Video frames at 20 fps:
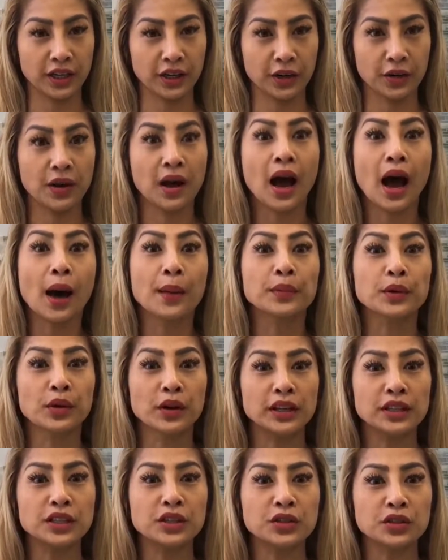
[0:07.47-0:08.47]
I'm going to
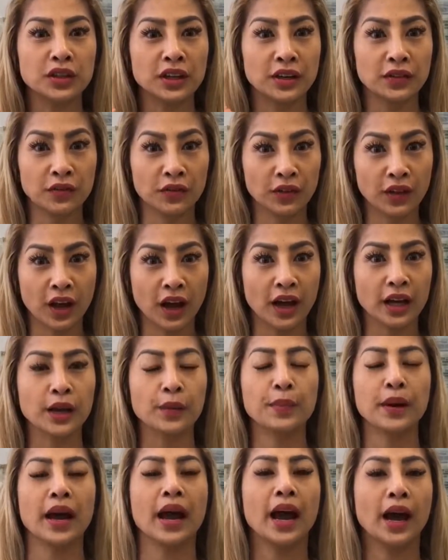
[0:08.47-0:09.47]
do a vlog about
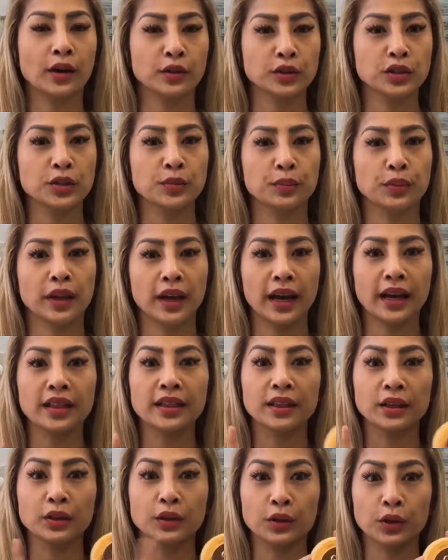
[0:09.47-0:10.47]
how to apply the
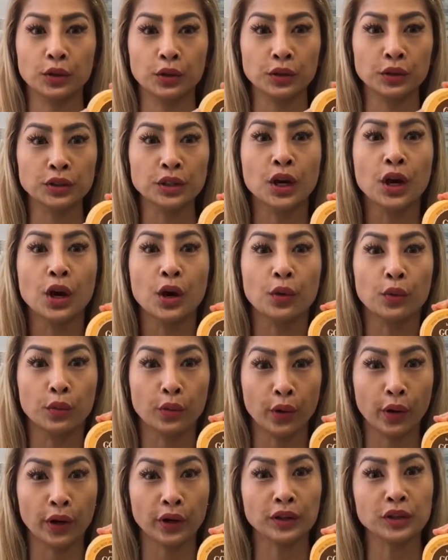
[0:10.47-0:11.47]
Gold
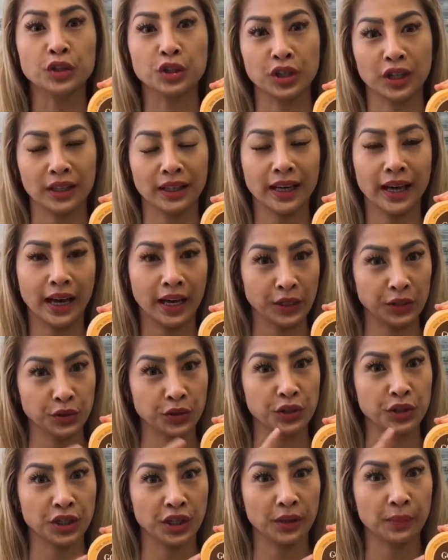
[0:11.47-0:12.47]
Royal Jelly Hydro
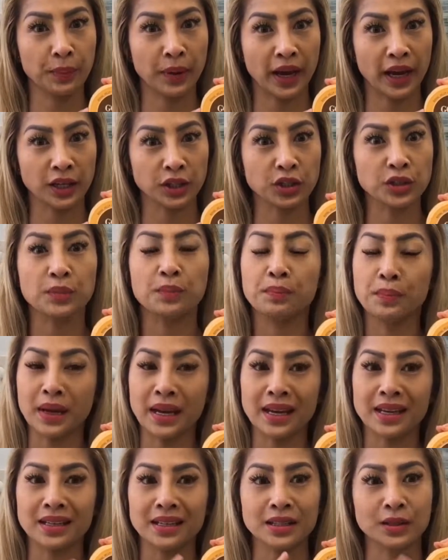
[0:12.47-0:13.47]
Gel Patch made
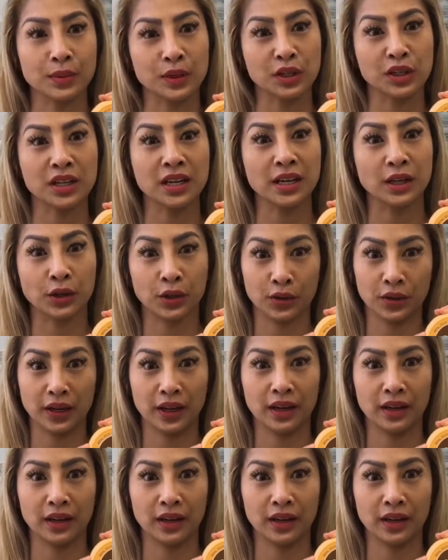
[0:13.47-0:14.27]
especially in Korea.